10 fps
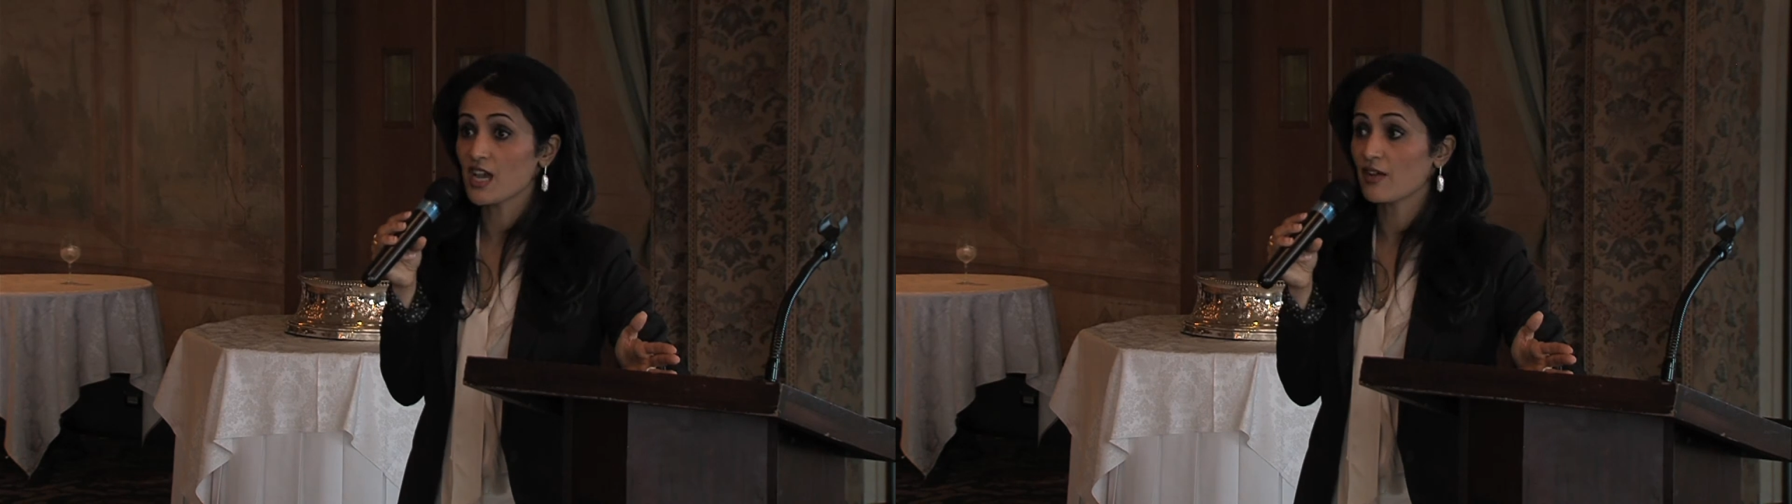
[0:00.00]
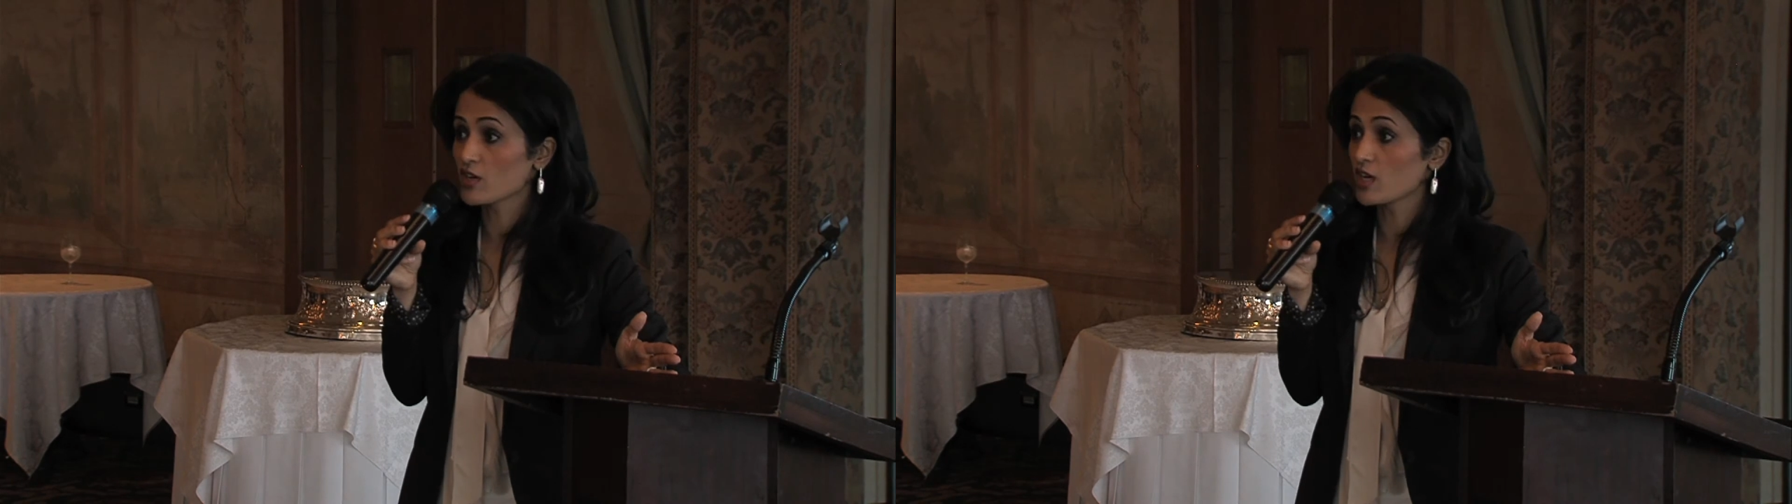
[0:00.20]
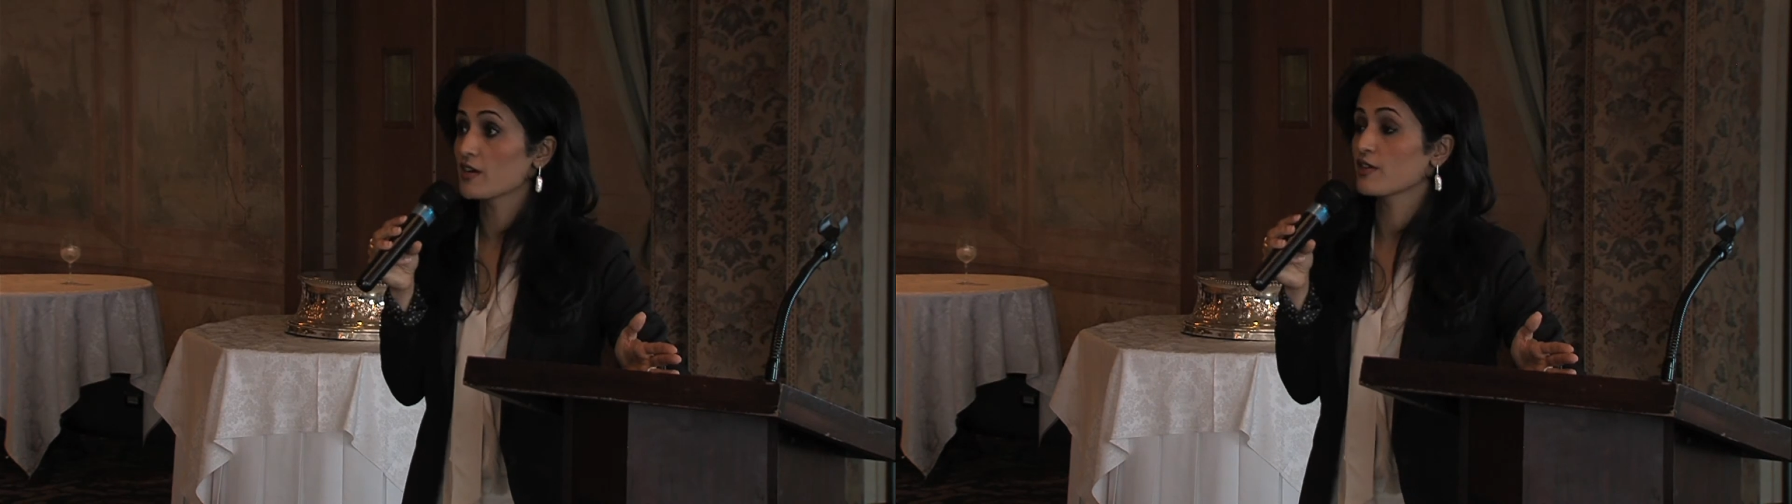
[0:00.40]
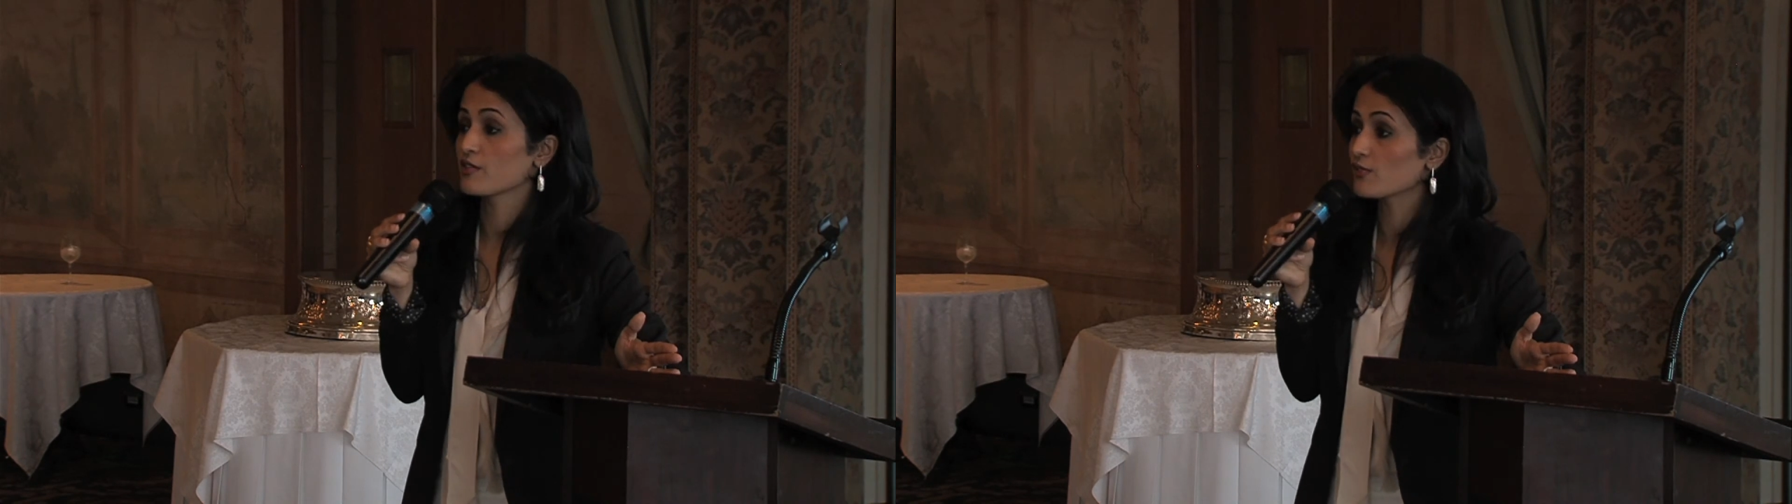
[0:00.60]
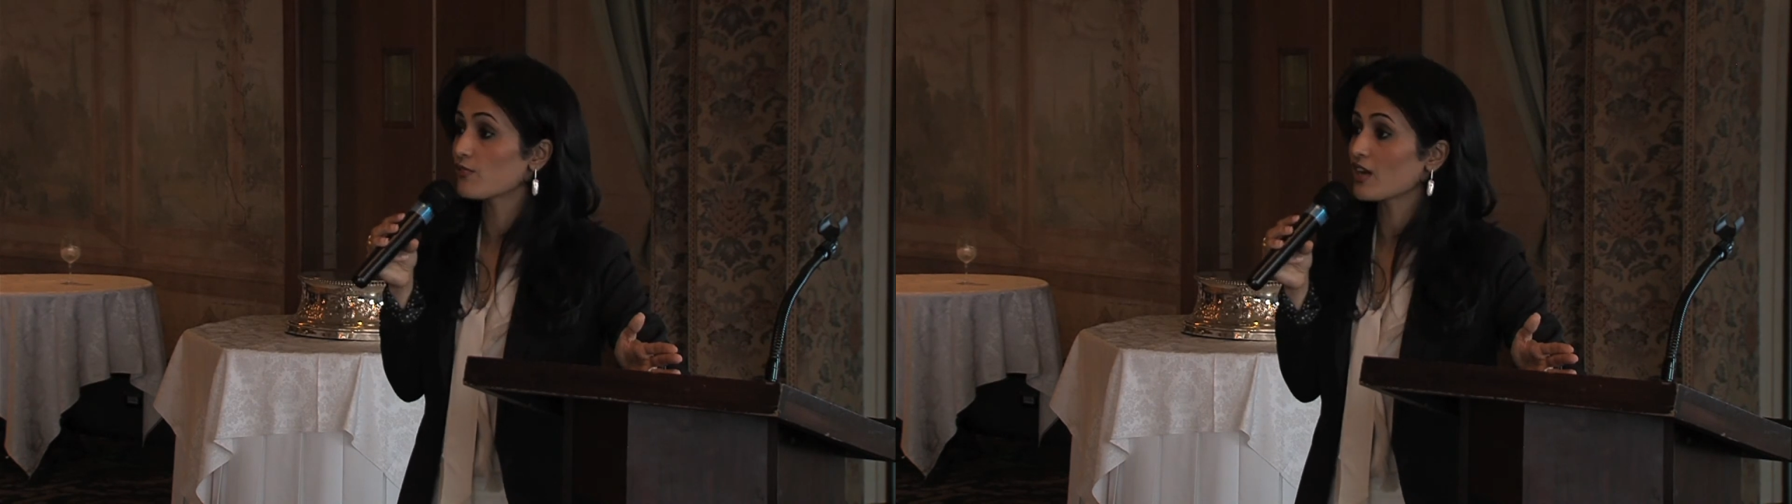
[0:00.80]
have GERD and
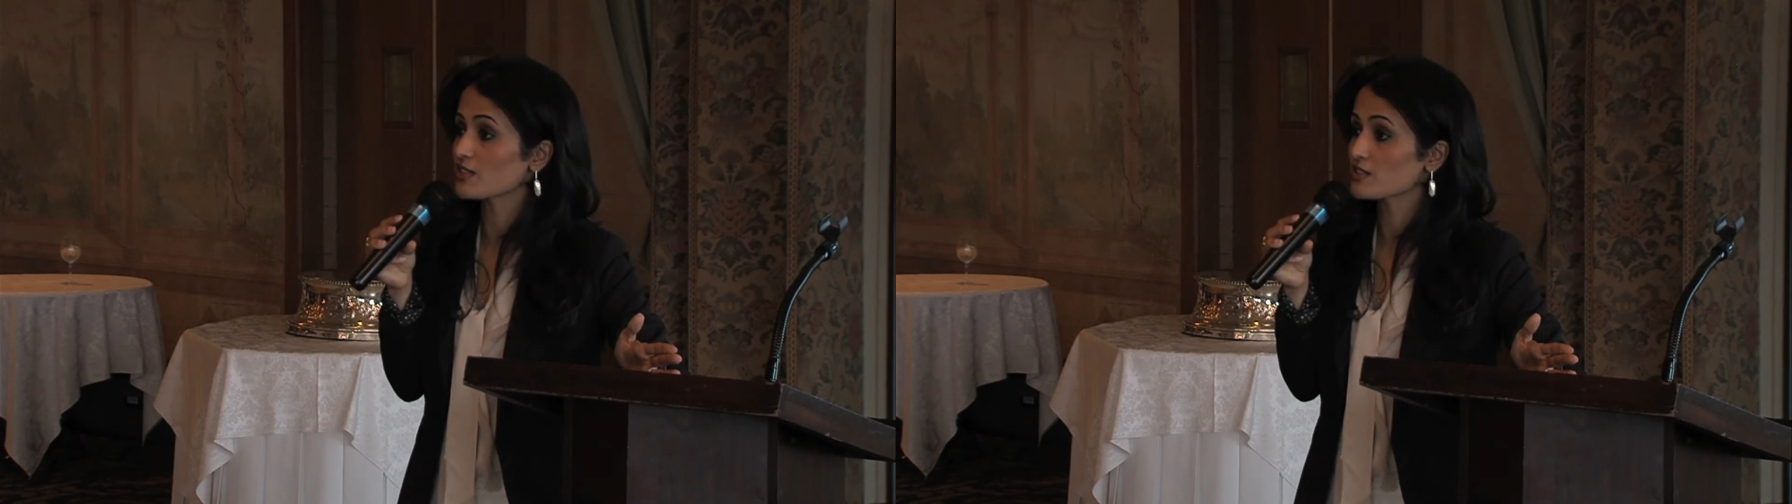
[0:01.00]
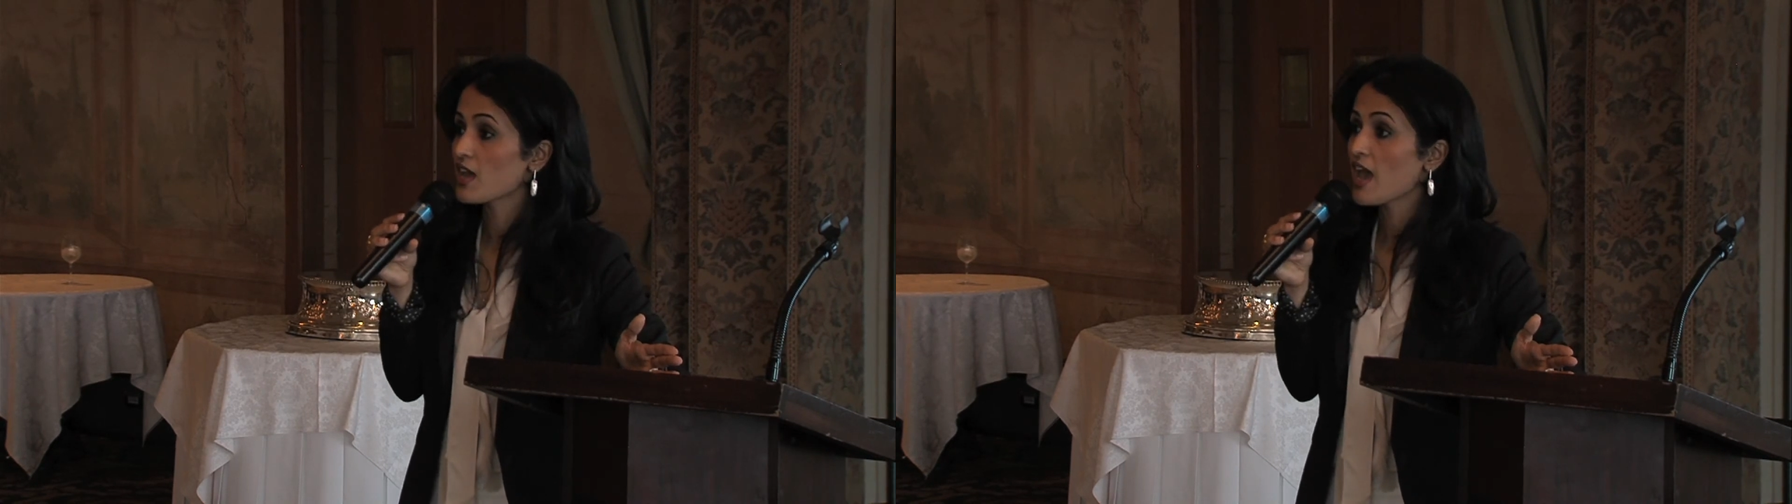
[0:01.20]
reflux,